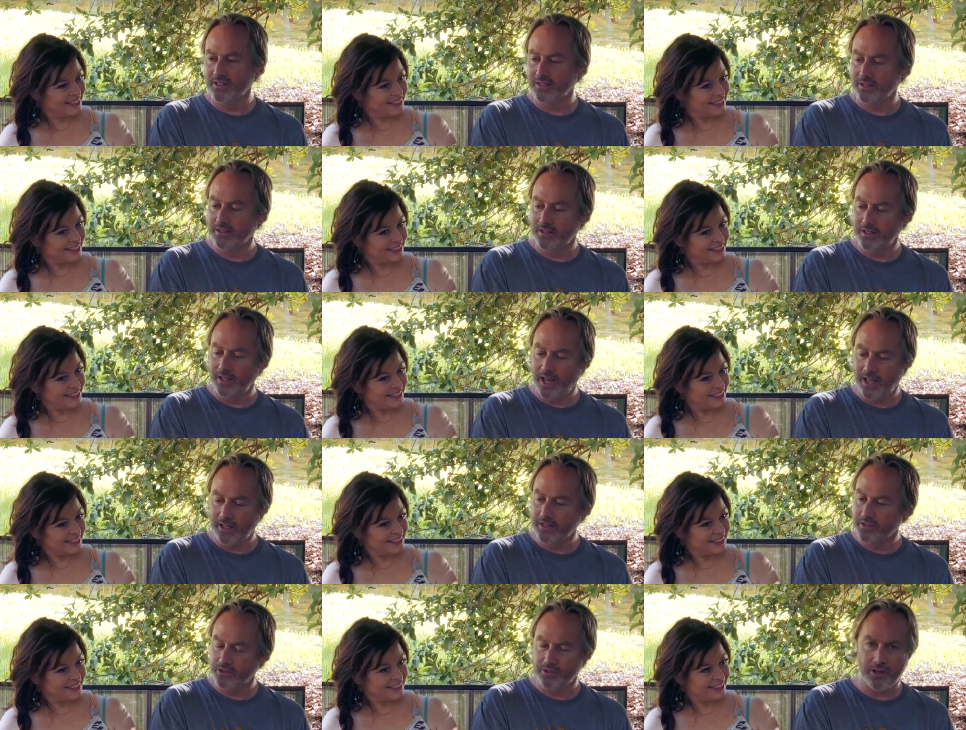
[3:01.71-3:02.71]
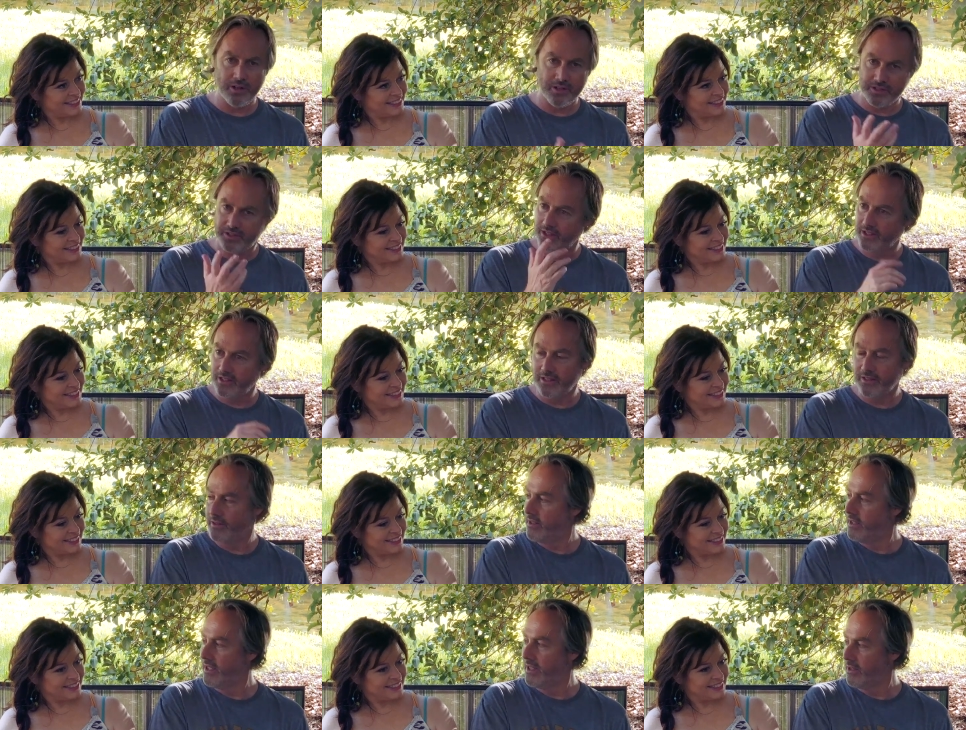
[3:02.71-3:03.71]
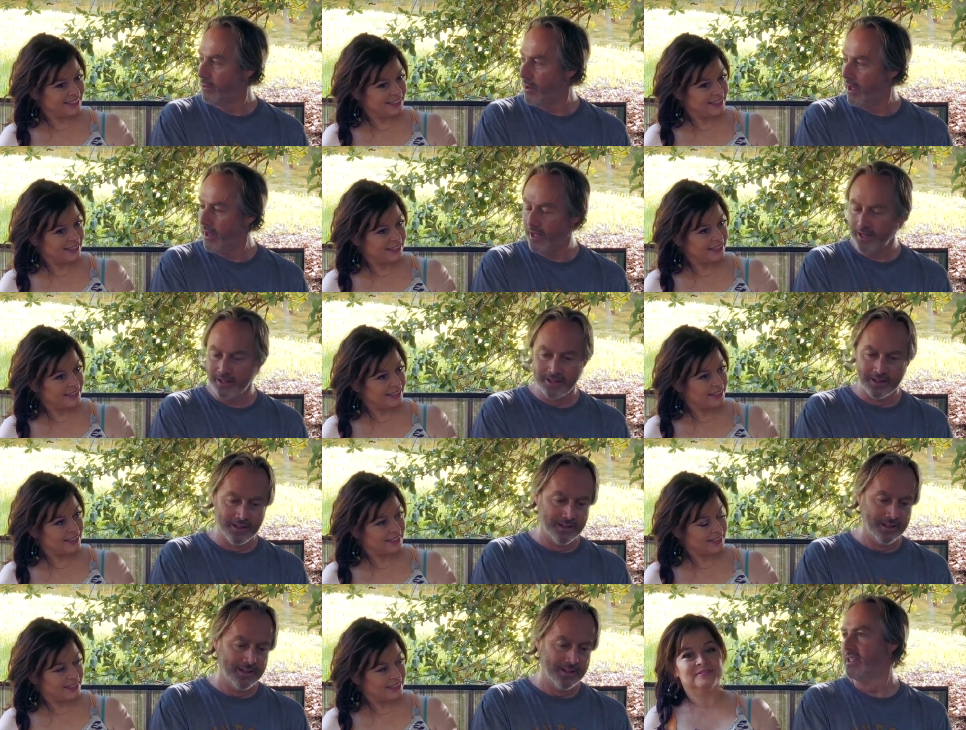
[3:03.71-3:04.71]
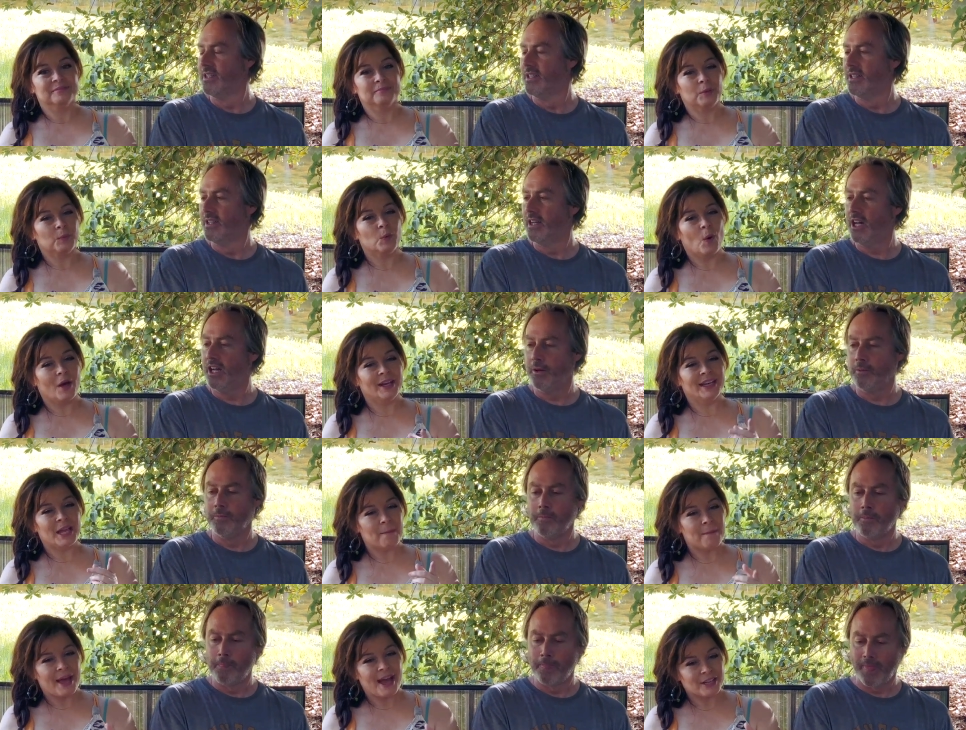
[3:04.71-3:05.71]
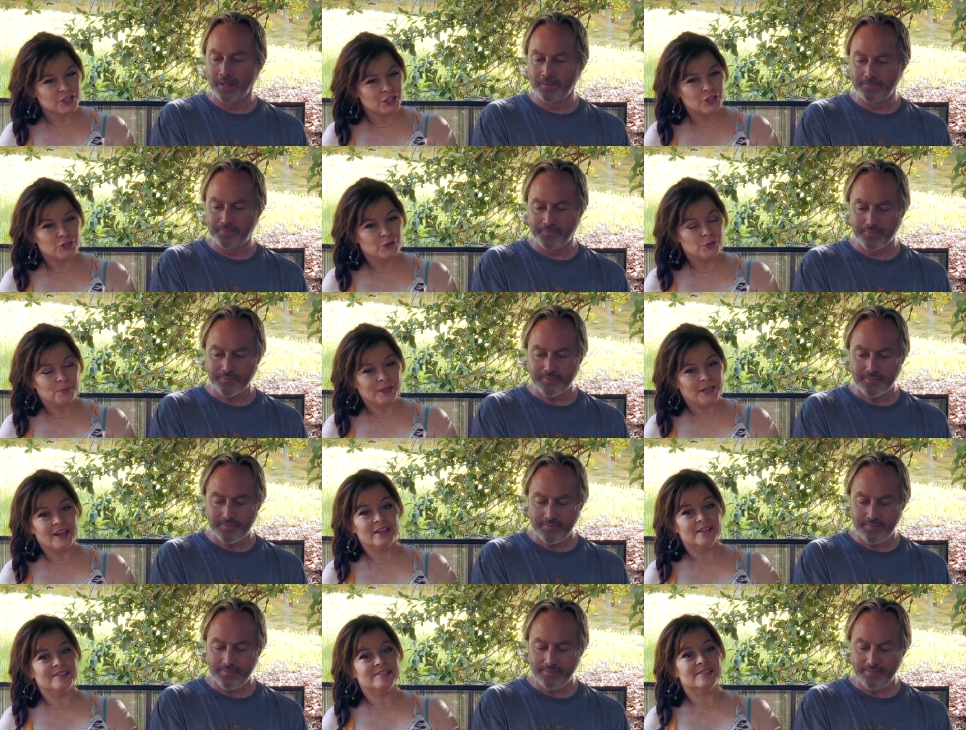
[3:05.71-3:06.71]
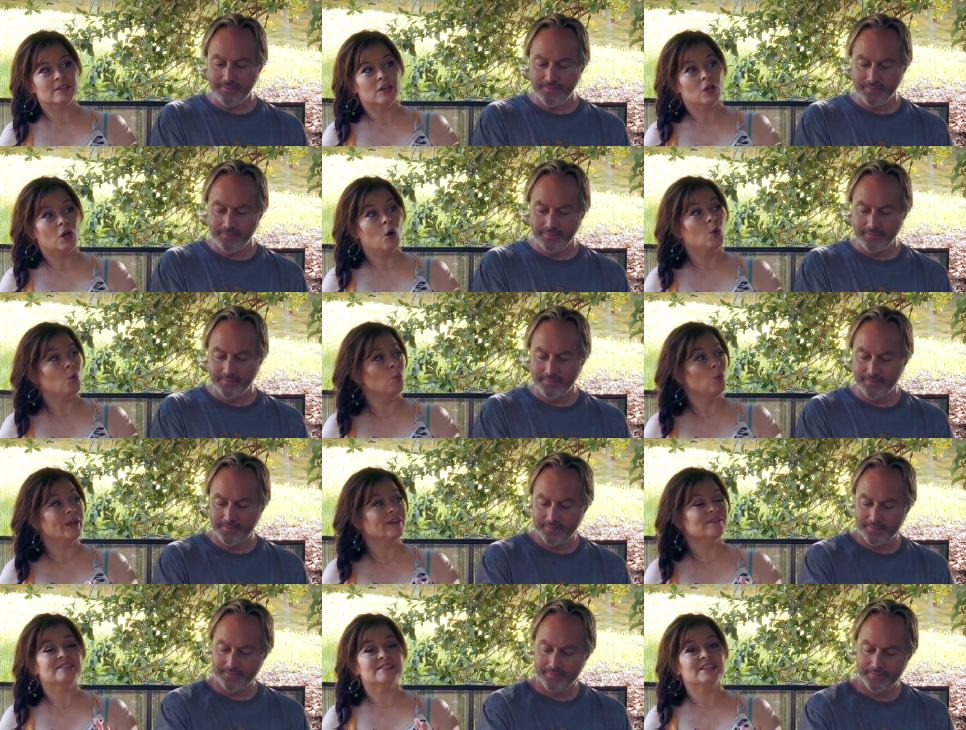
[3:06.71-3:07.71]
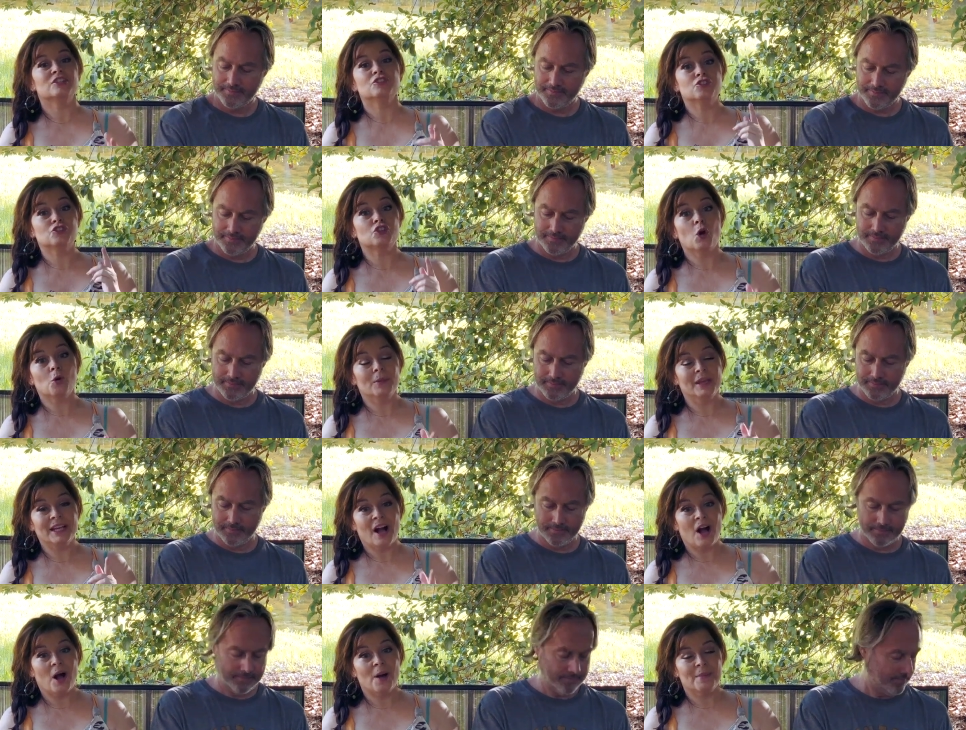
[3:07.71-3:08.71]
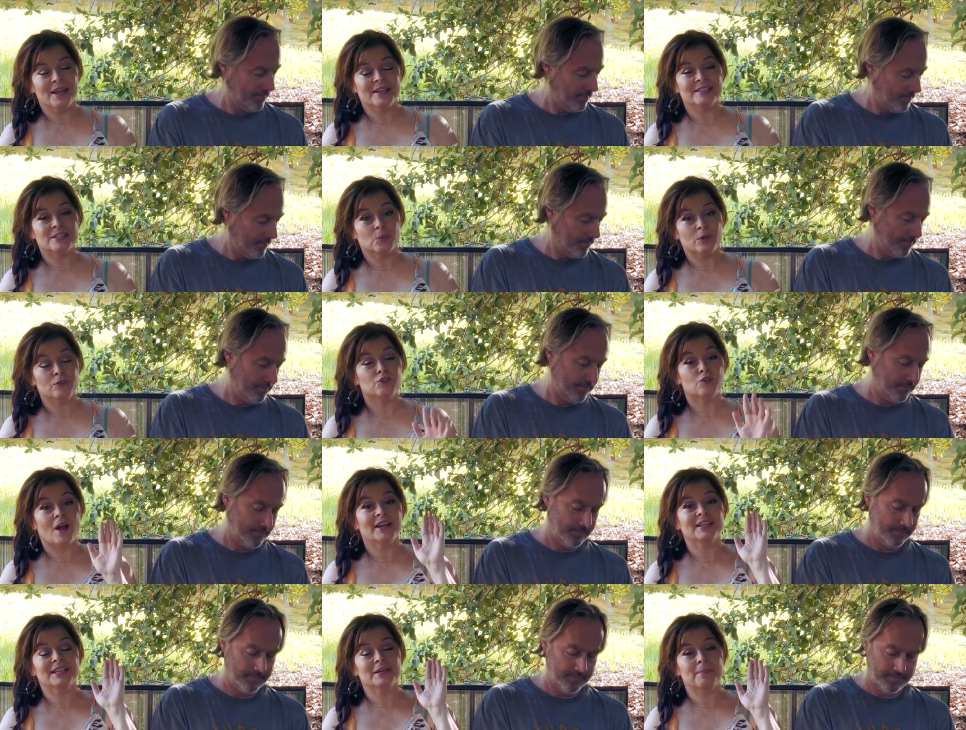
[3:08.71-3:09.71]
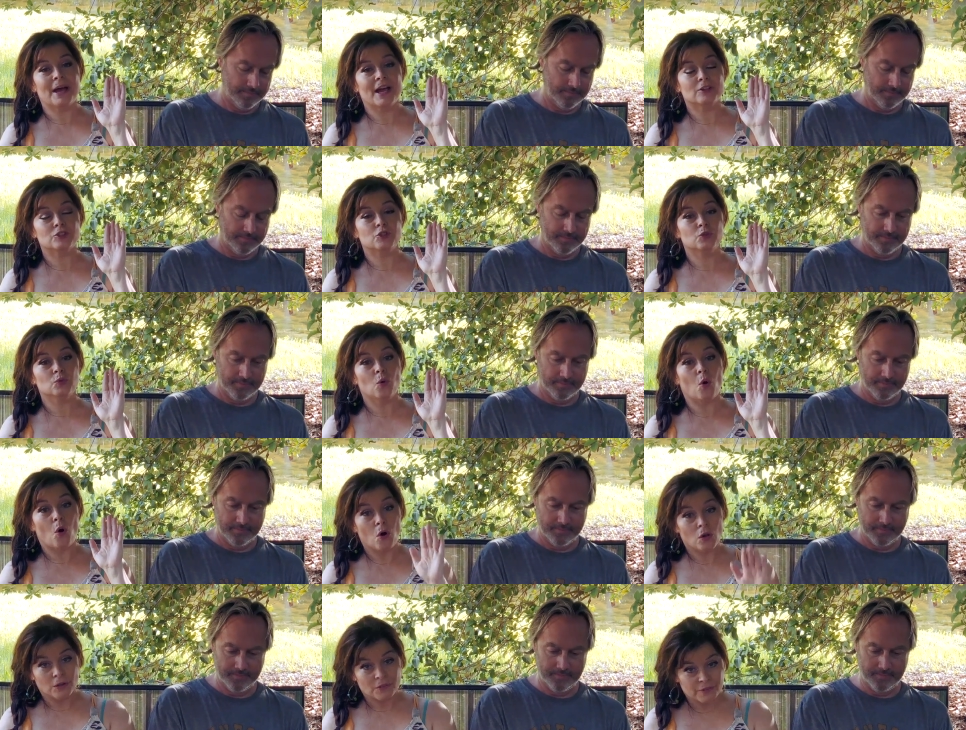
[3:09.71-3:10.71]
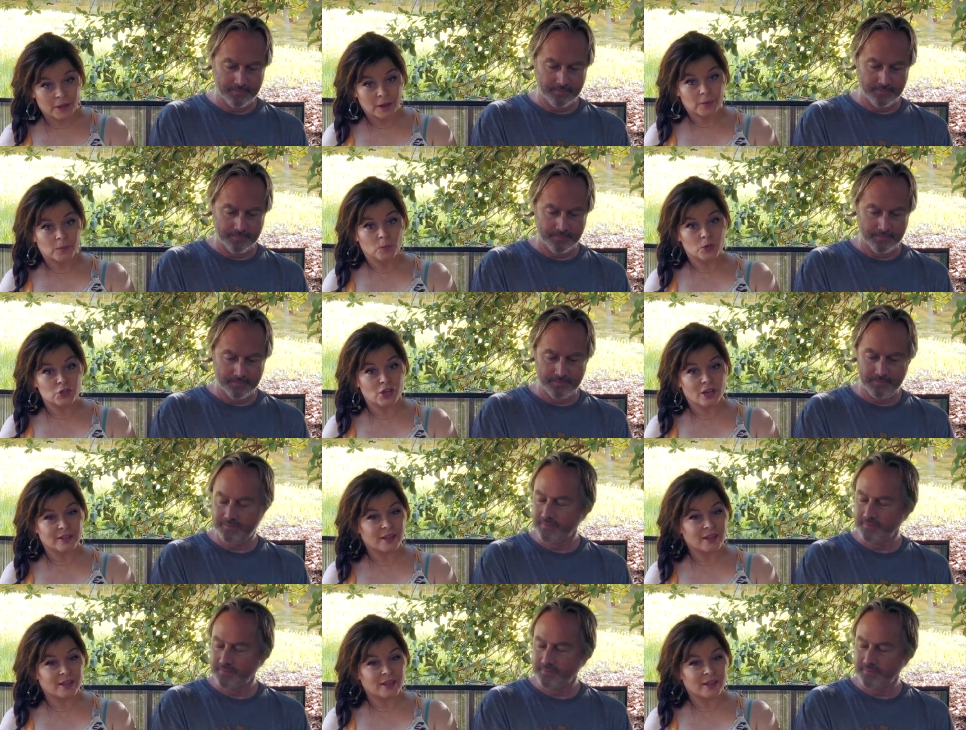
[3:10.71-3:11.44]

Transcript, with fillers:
Speaker 1: to yet because they're all still in the running. But we uh, wanted to
Speaker 2: get back to you because we have seen so many comments and we've tried to get back to all of them, which I,